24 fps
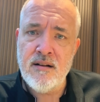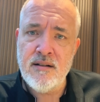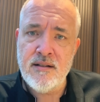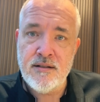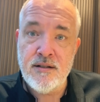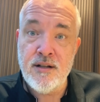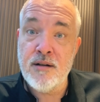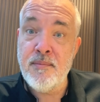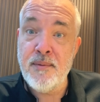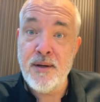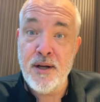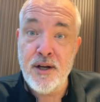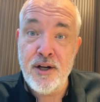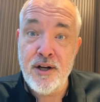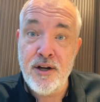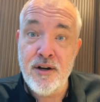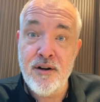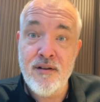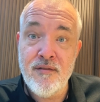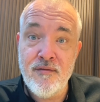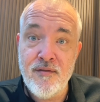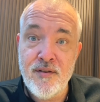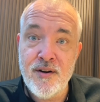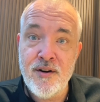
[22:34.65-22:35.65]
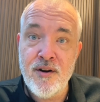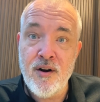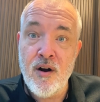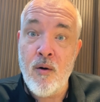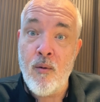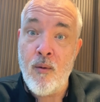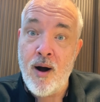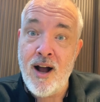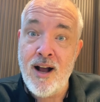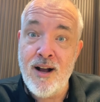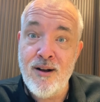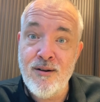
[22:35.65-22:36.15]
It took me a year to figure
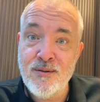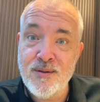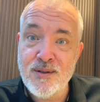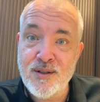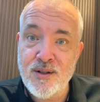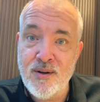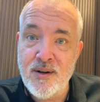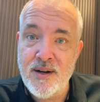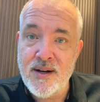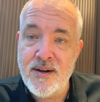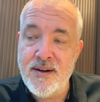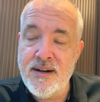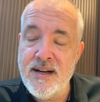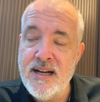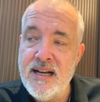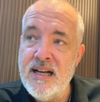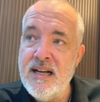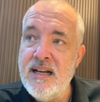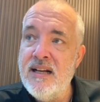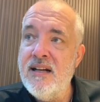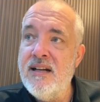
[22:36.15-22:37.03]
out why I was so angry.